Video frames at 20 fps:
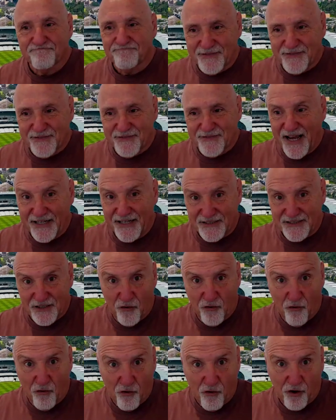They had
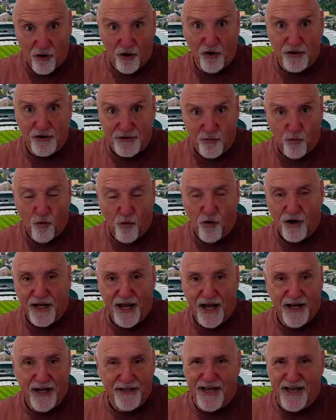to organise
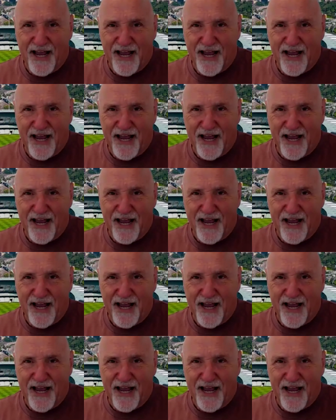water.